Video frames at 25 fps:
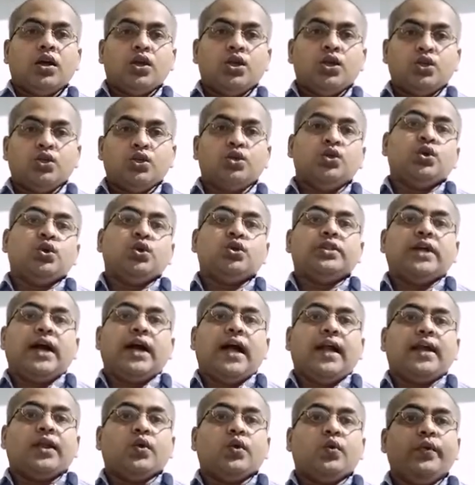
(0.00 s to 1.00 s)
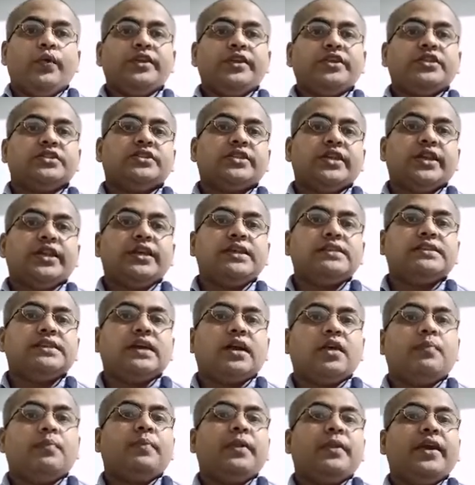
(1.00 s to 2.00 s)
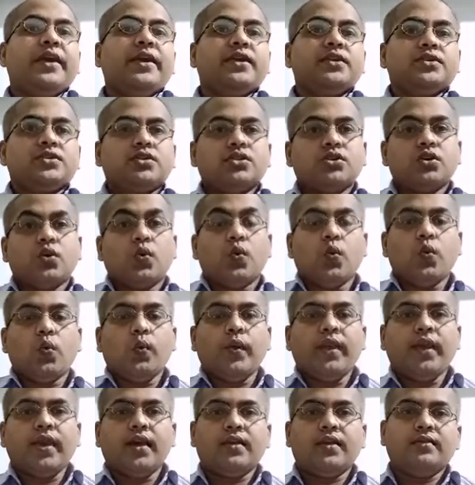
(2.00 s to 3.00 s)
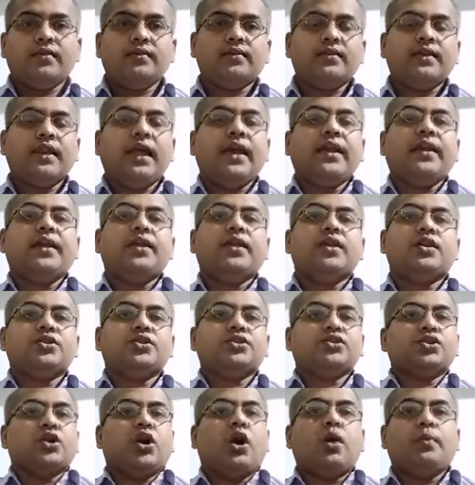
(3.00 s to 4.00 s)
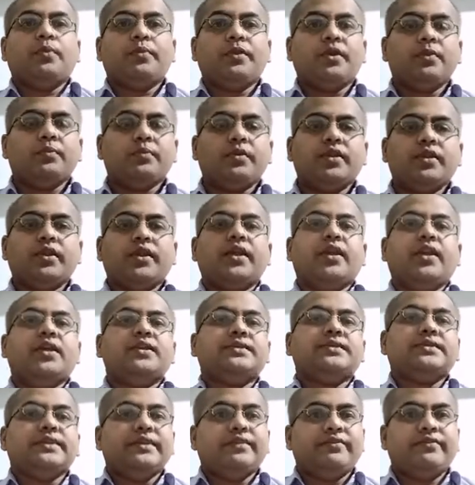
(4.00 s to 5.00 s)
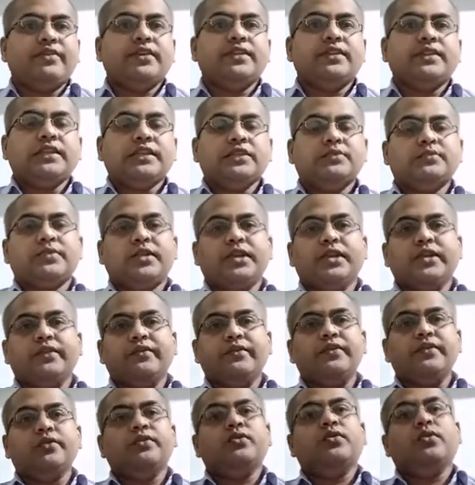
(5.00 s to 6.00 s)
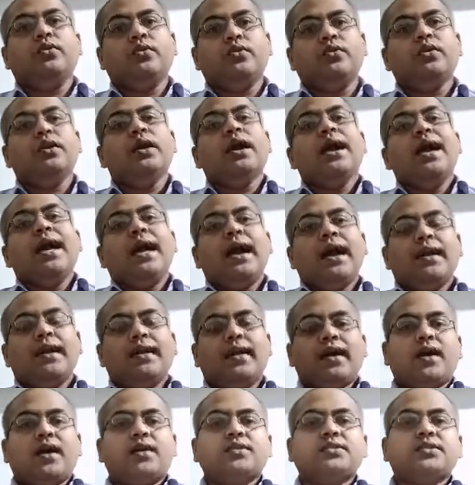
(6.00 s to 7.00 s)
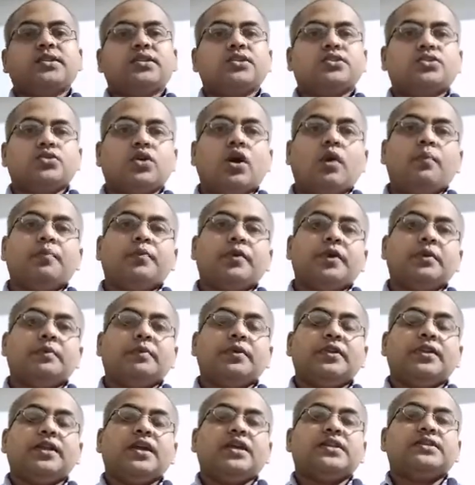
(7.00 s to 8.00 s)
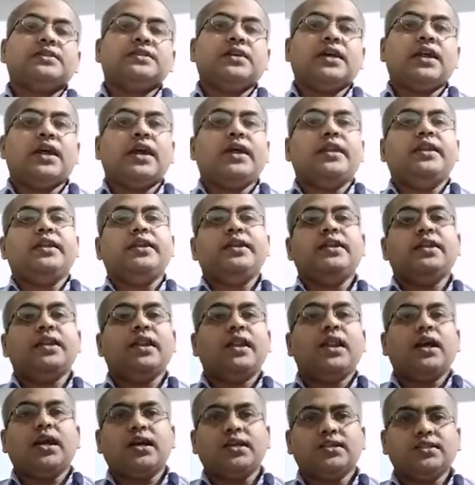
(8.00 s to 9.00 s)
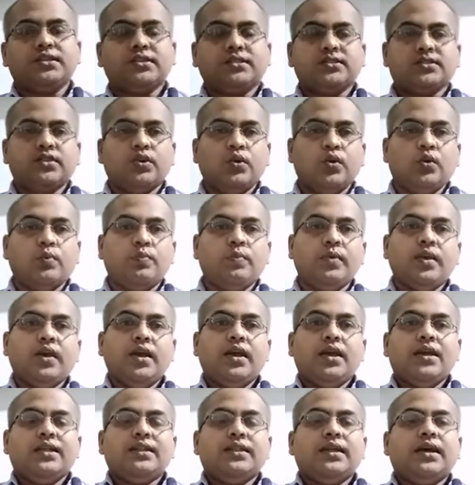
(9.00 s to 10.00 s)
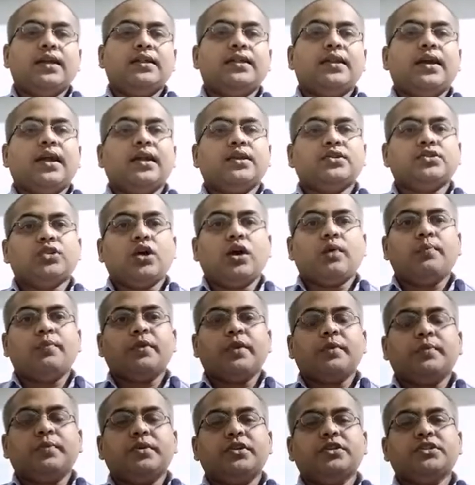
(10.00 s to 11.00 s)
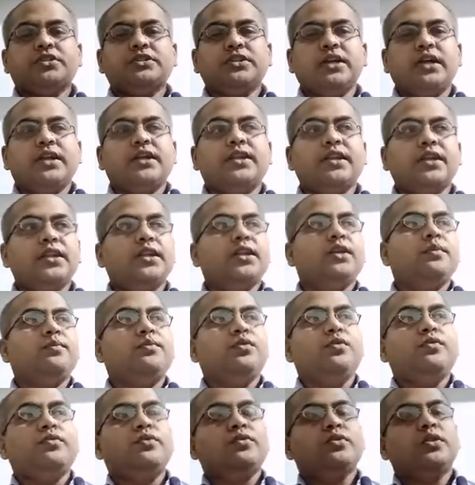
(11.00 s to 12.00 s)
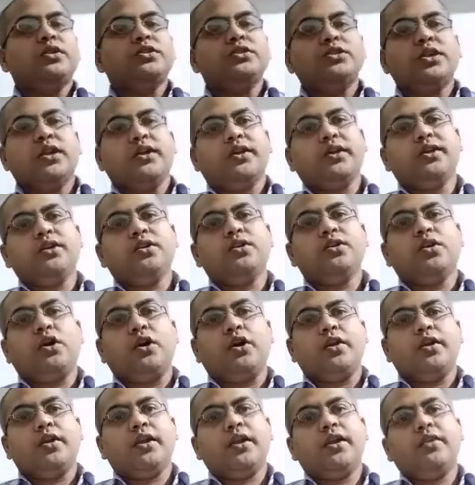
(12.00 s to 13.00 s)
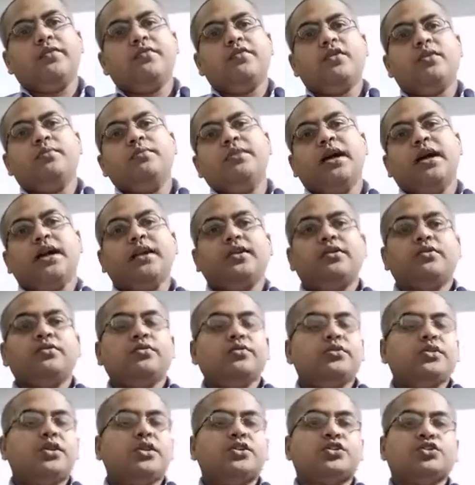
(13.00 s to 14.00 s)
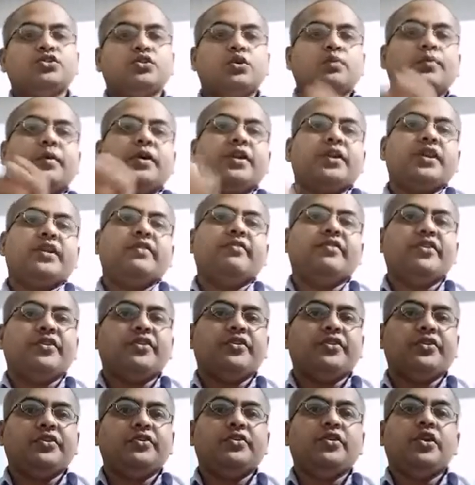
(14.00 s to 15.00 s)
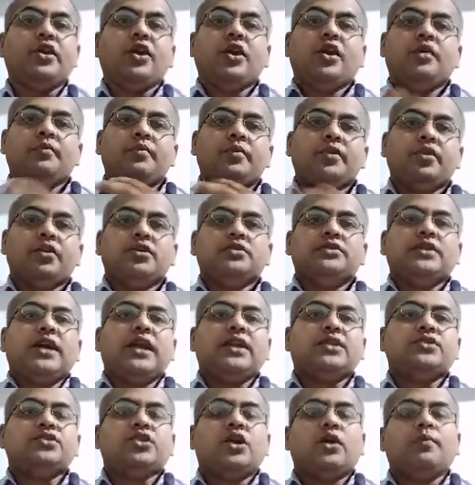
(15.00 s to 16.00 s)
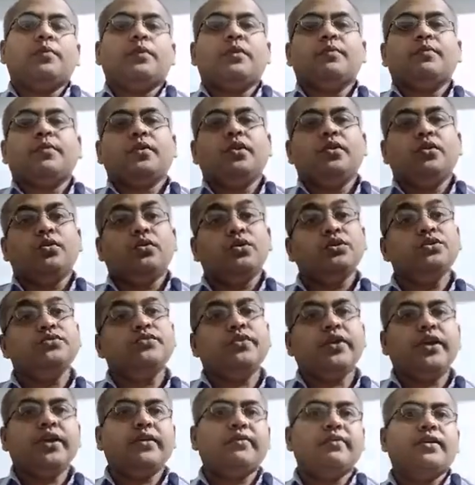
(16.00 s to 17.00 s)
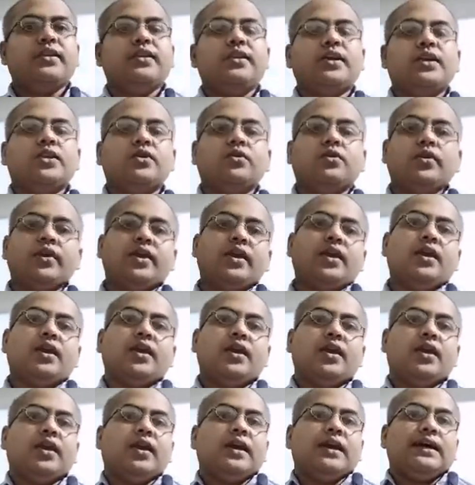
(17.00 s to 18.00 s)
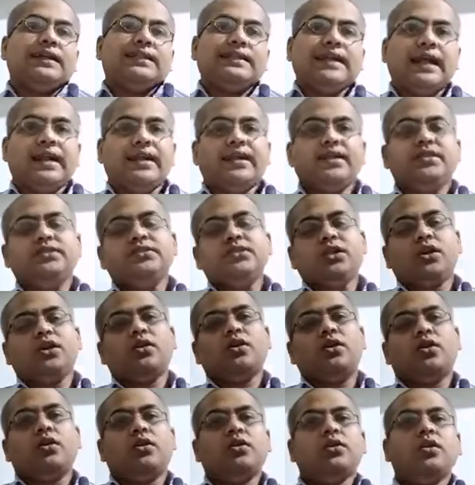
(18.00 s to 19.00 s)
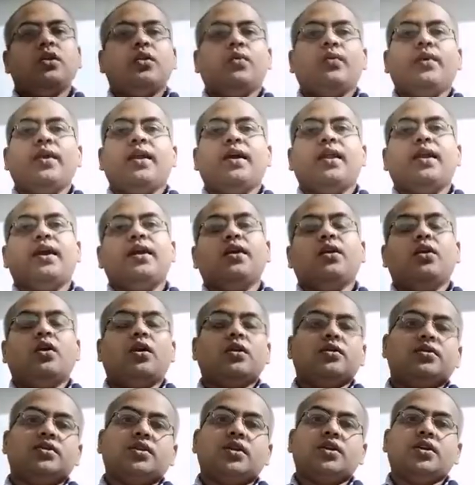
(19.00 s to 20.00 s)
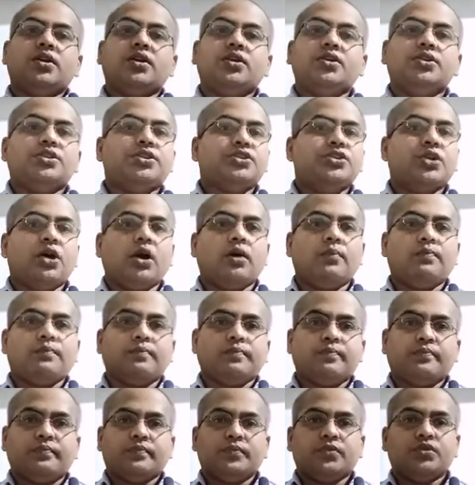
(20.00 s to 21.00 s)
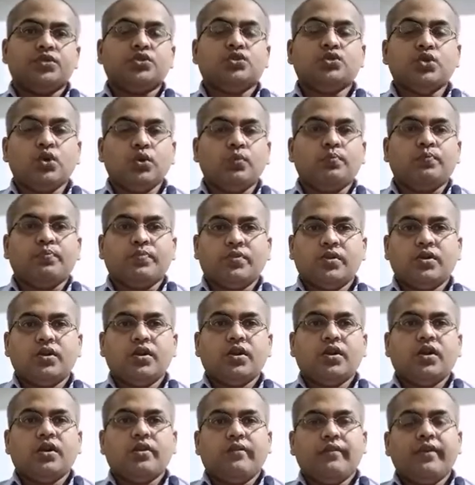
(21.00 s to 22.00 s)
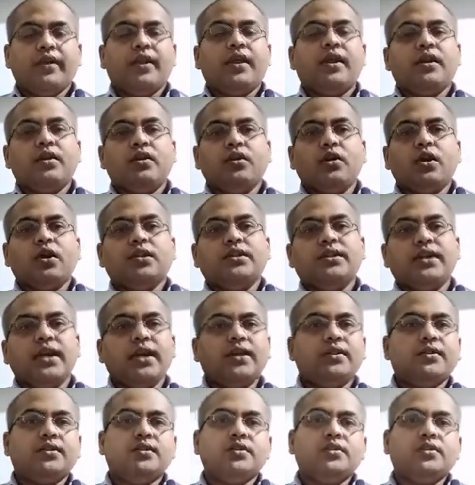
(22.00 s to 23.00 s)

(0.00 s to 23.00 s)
to know that which things are placed where. Like in a shopkeeper, there are several things, but if you go and ask a shopkeeper that, sir, I need a Lux soap, then that shopkeeper certainly moved to a certain corner and from that took the soap and give it to you, because that shopkeeper knows very well that, okay, that is the corner where I got the soap, where I got that